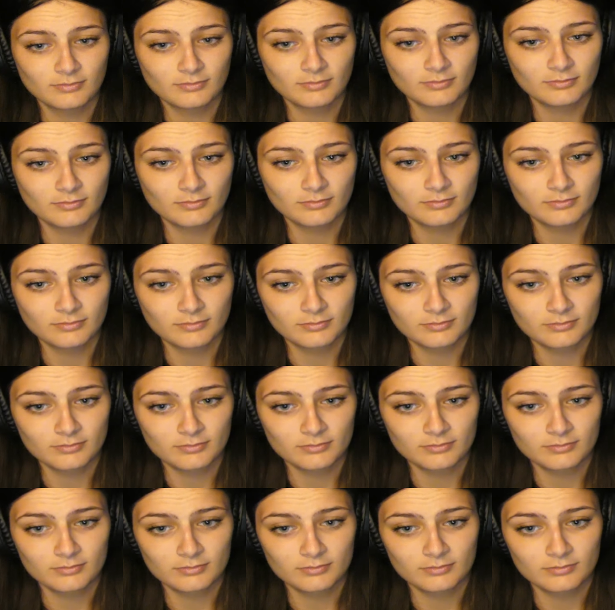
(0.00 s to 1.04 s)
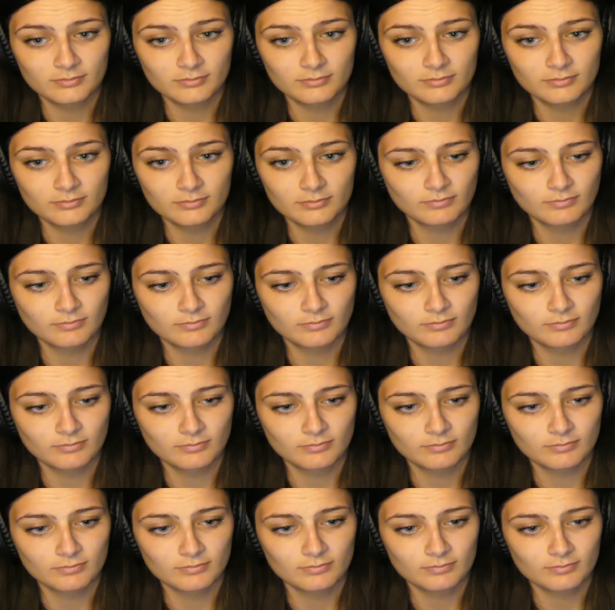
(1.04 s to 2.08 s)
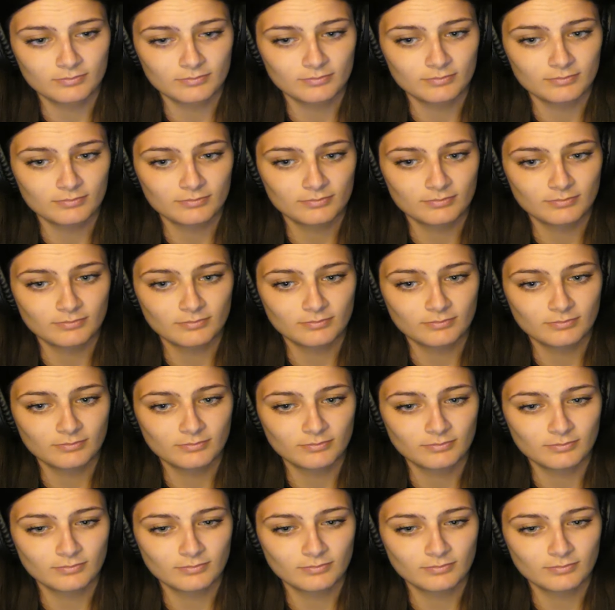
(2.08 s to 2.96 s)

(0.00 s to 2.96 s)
Nothing is said.